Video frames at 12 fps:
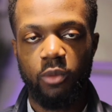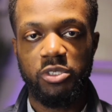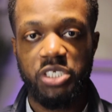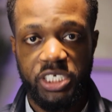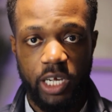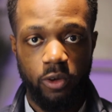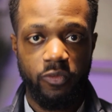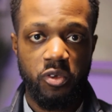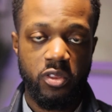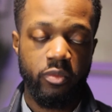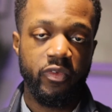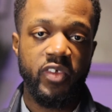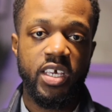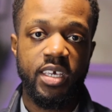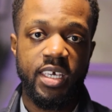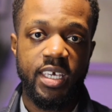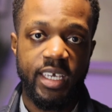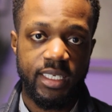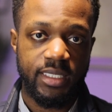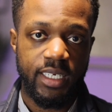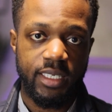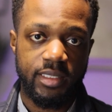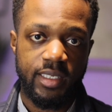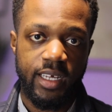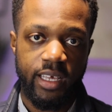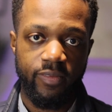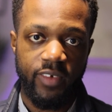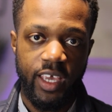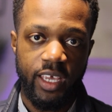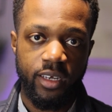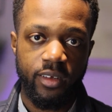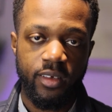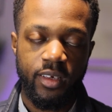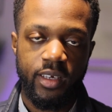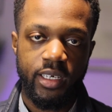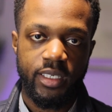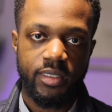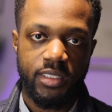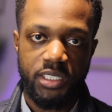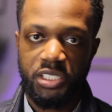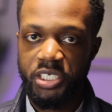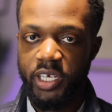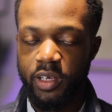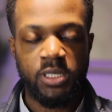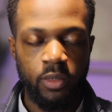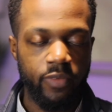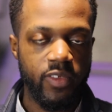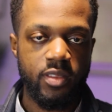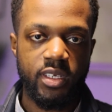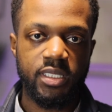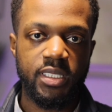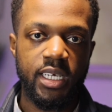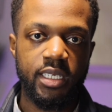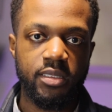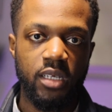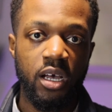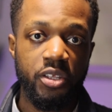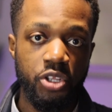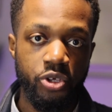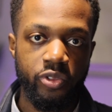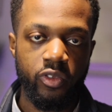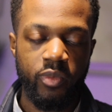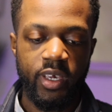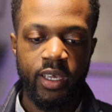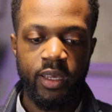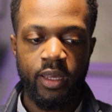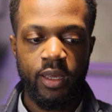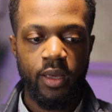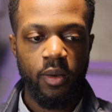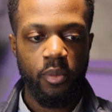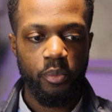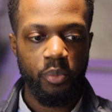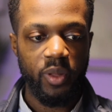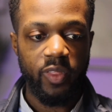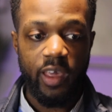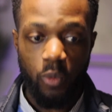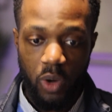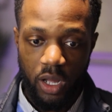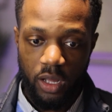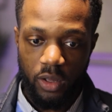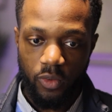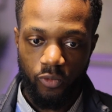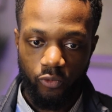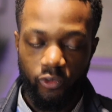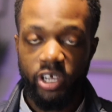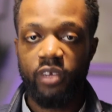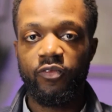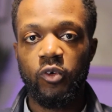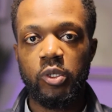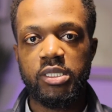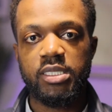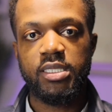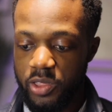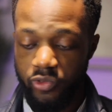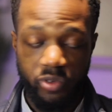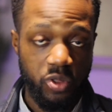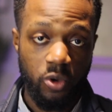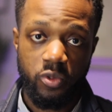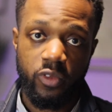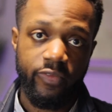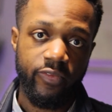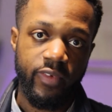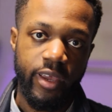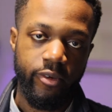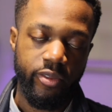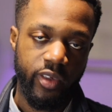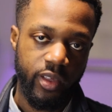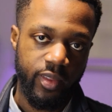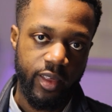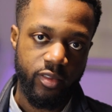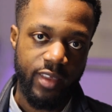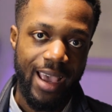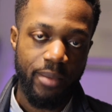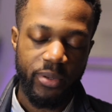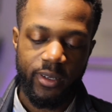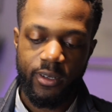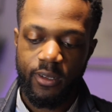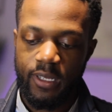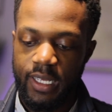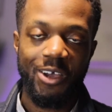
I want to share with you some of the key insights that I've gained this year. Some of these insights aren't new to me, but they were reinforced as a result of everything that's happened.